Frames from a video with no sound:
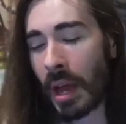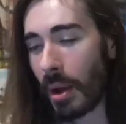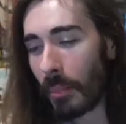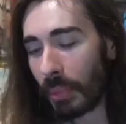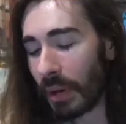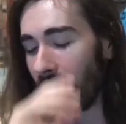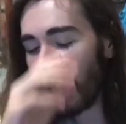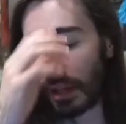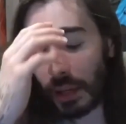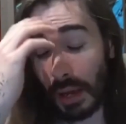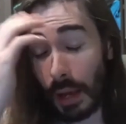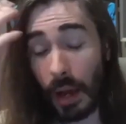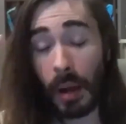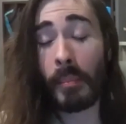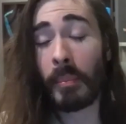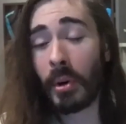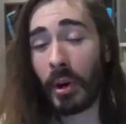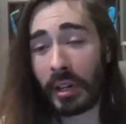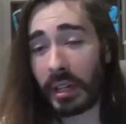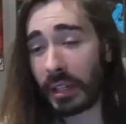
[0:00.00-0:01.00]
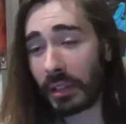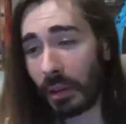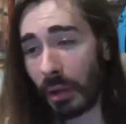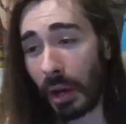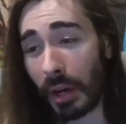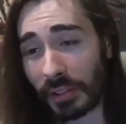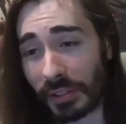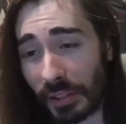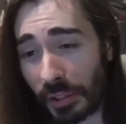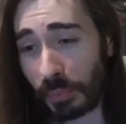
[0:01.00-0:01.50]
but any, i'm already getting
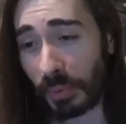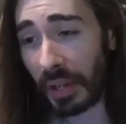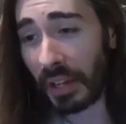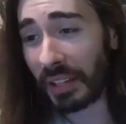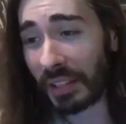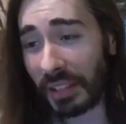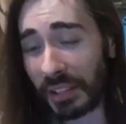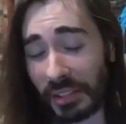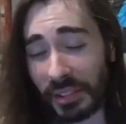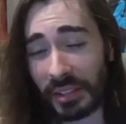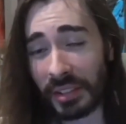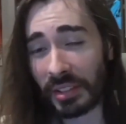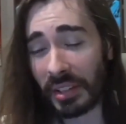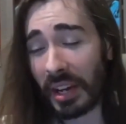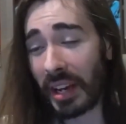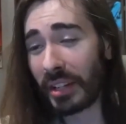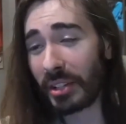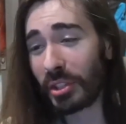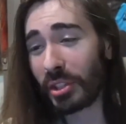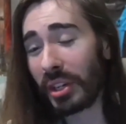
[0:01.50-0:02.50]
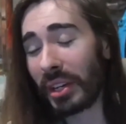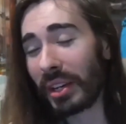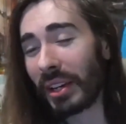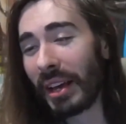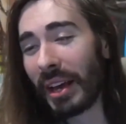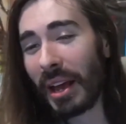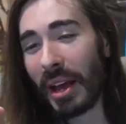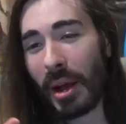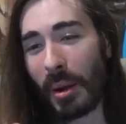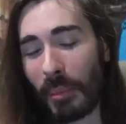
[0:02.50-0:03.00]
lost explaining this, this kind of shit
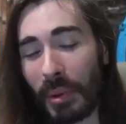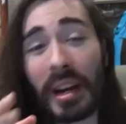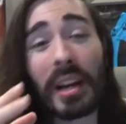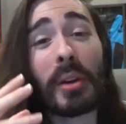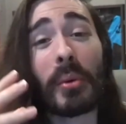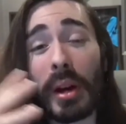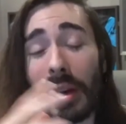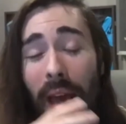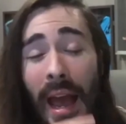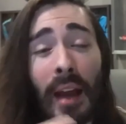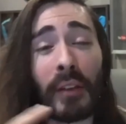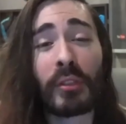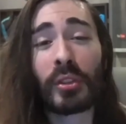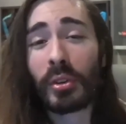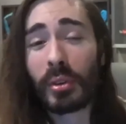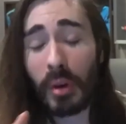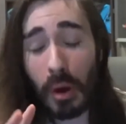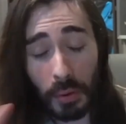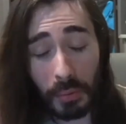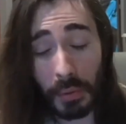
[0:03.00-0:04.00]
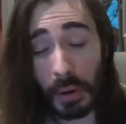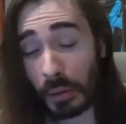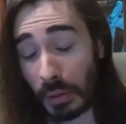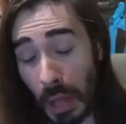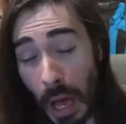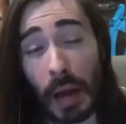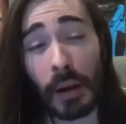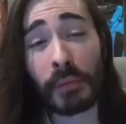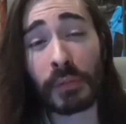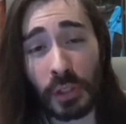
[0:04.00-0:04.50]
but anyway after a
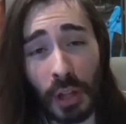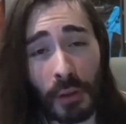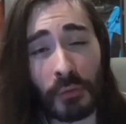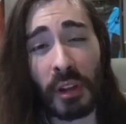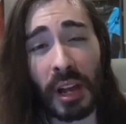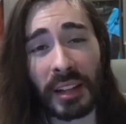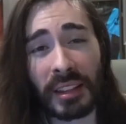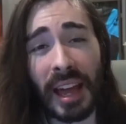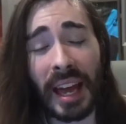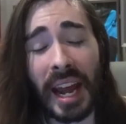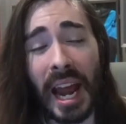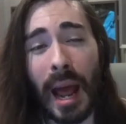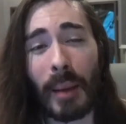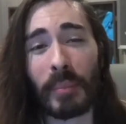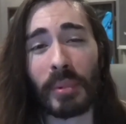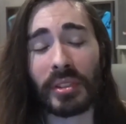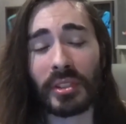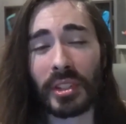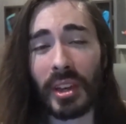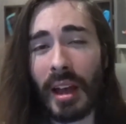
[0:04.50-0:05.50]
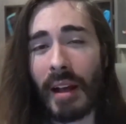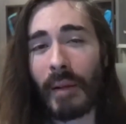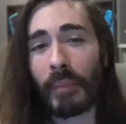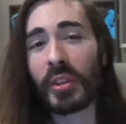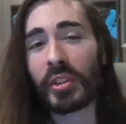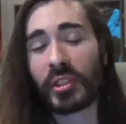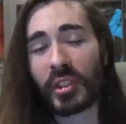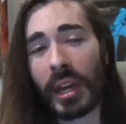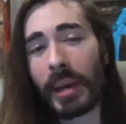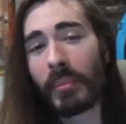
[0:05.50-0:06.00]
lot of stuff like that happens
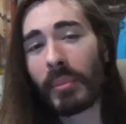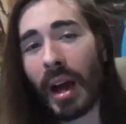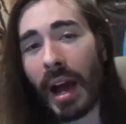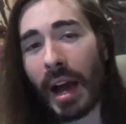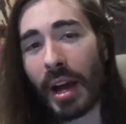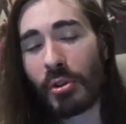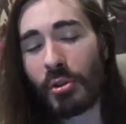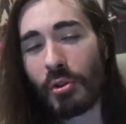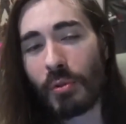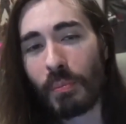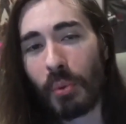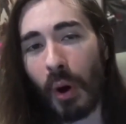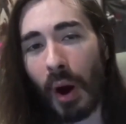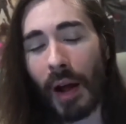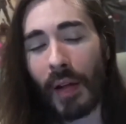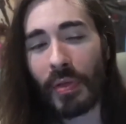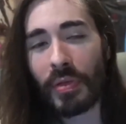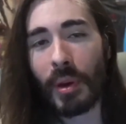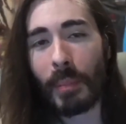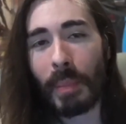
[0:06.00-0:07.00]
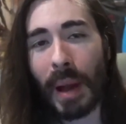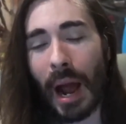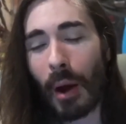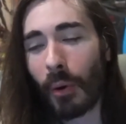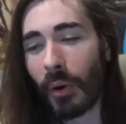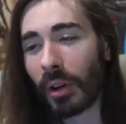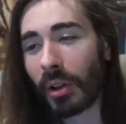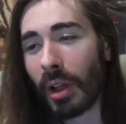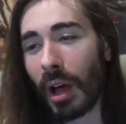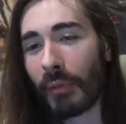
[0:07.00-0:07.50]
the same guy who brought the
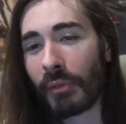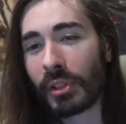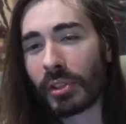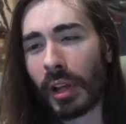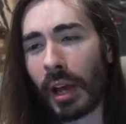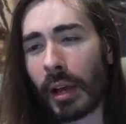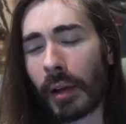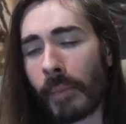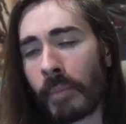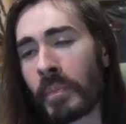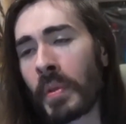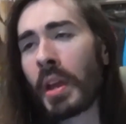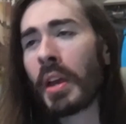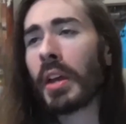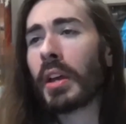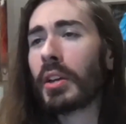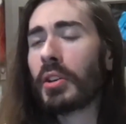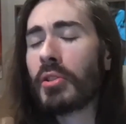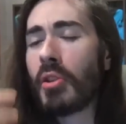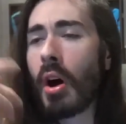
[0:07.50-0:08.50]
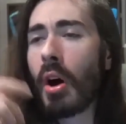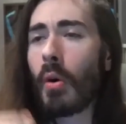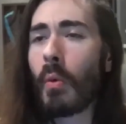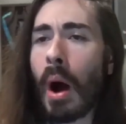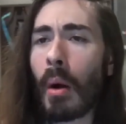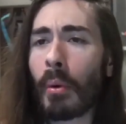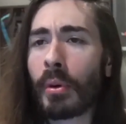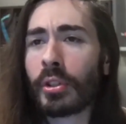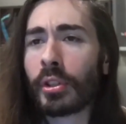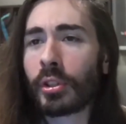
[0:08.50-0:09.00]
power glove is like you know what
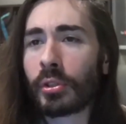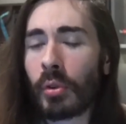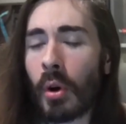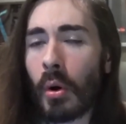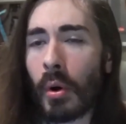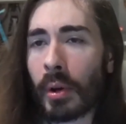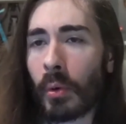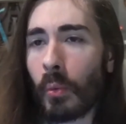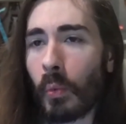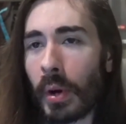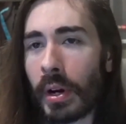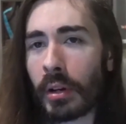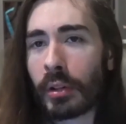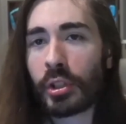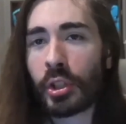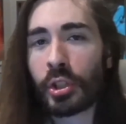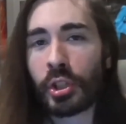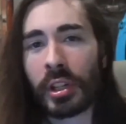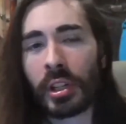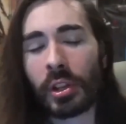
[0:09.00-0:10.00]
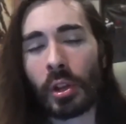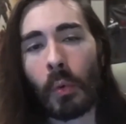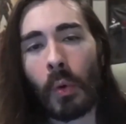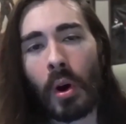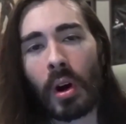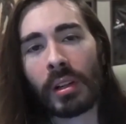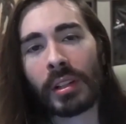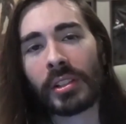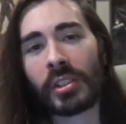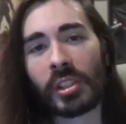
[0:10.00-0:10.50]
while we're just throwing weird shit at the
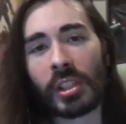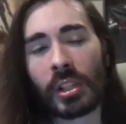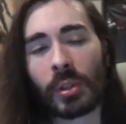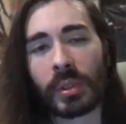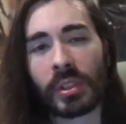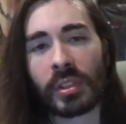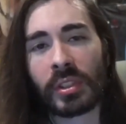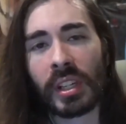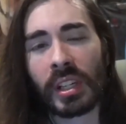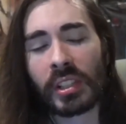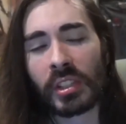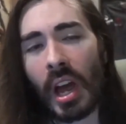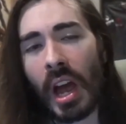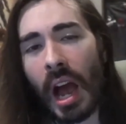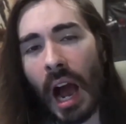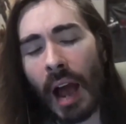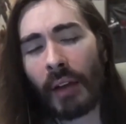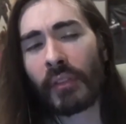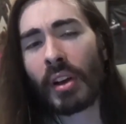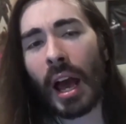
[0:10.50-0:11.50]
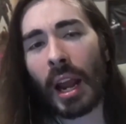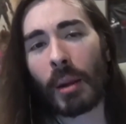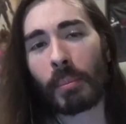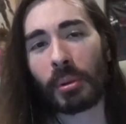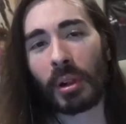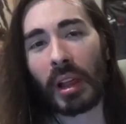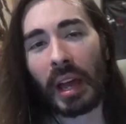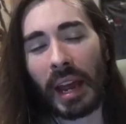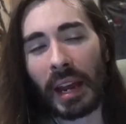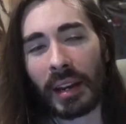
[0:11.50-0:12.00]
wall and seeing what sticks i've got a
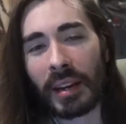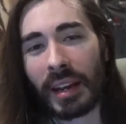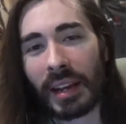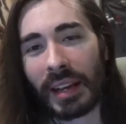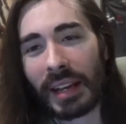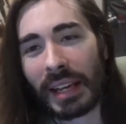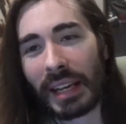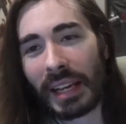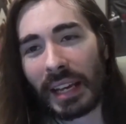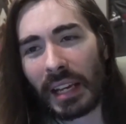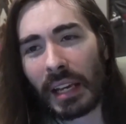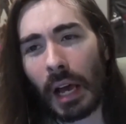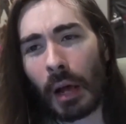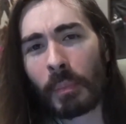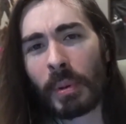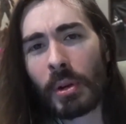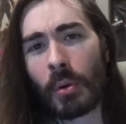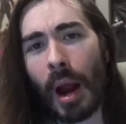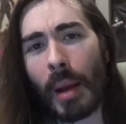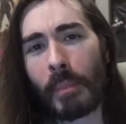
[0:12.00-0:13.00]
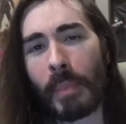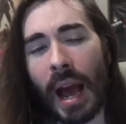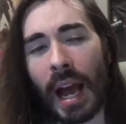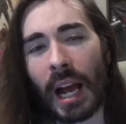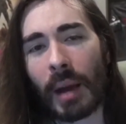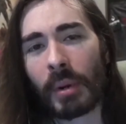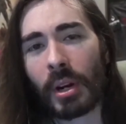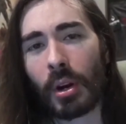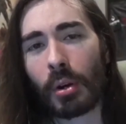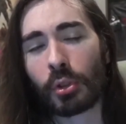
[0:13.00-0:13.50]
plan I'll be right back.
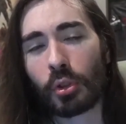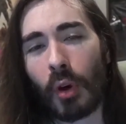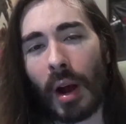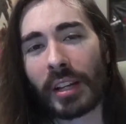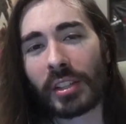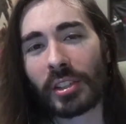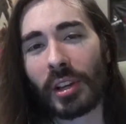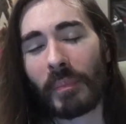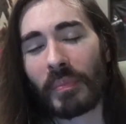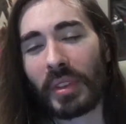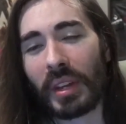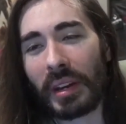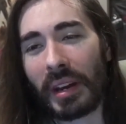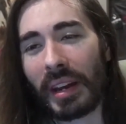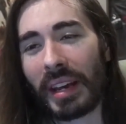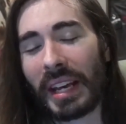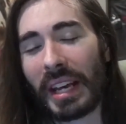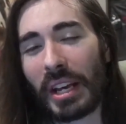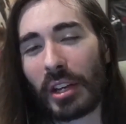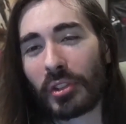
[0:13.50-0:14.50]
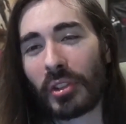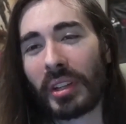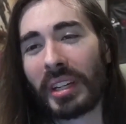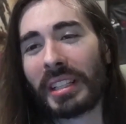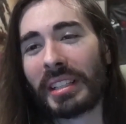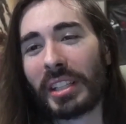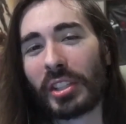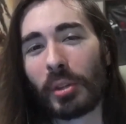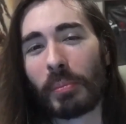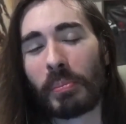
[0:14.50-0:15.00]
I'm gonna go try something. So then he
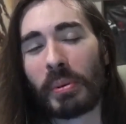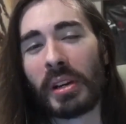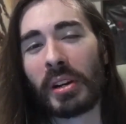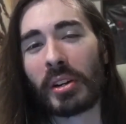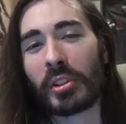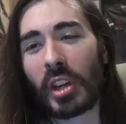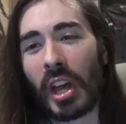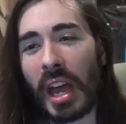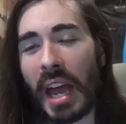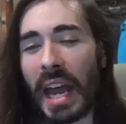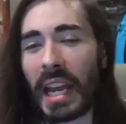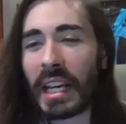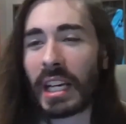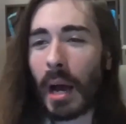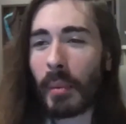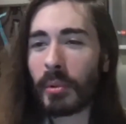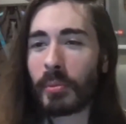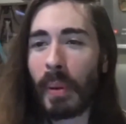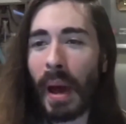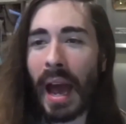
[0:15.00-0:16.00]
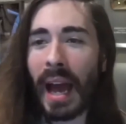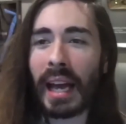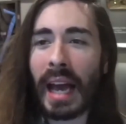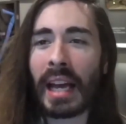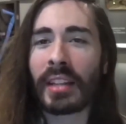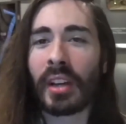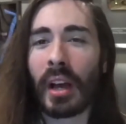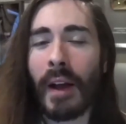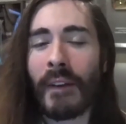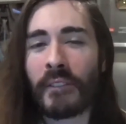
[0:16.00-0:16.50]
disappears, and he comes back
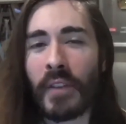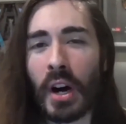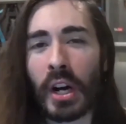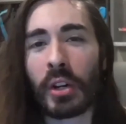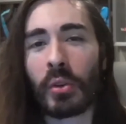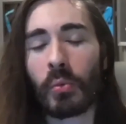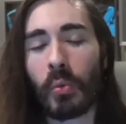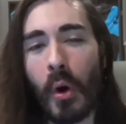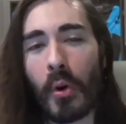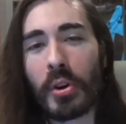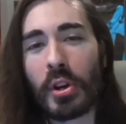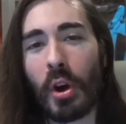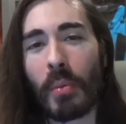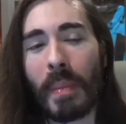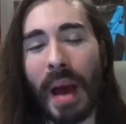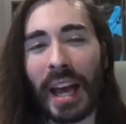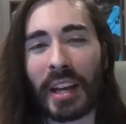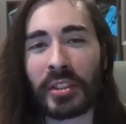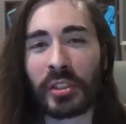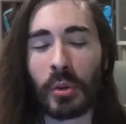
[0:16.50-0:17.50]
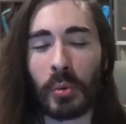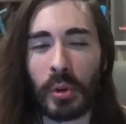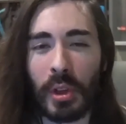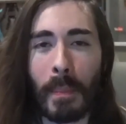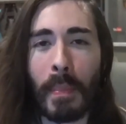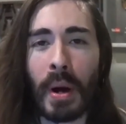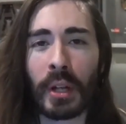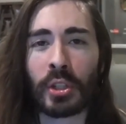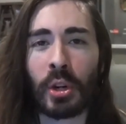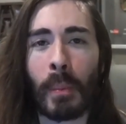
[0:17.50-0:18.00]
as like a fucking rodeo master with a
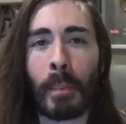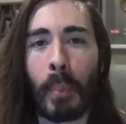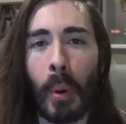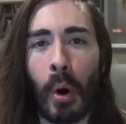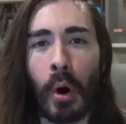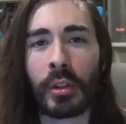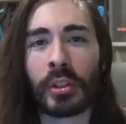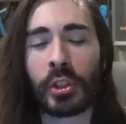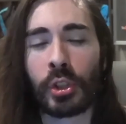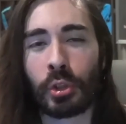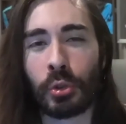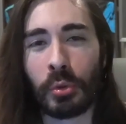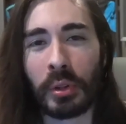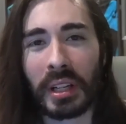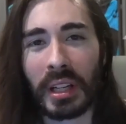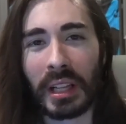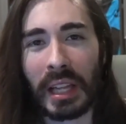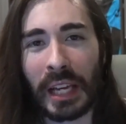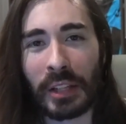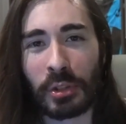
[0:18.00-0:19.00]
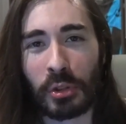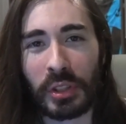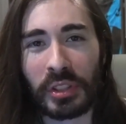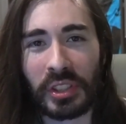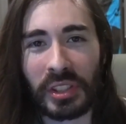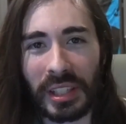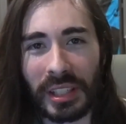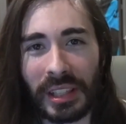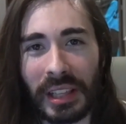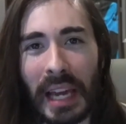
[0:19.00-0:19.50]
bunch of birds shooting
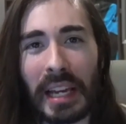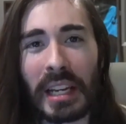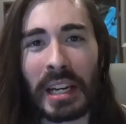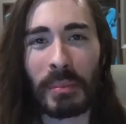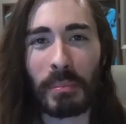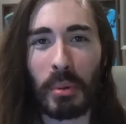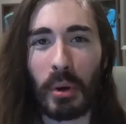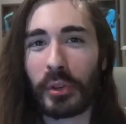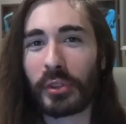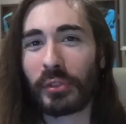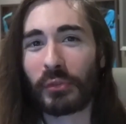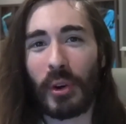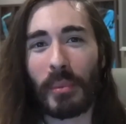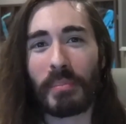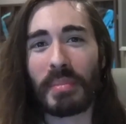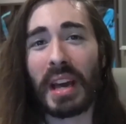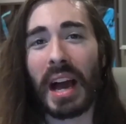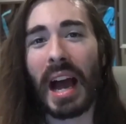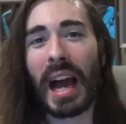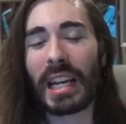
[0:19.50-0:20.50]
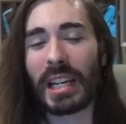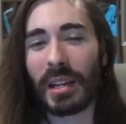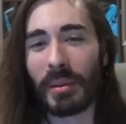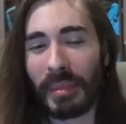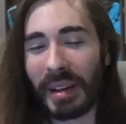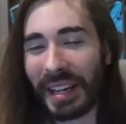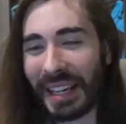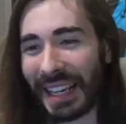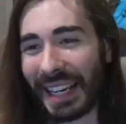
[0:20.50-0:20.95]
electricity, lightning bolts from behind him.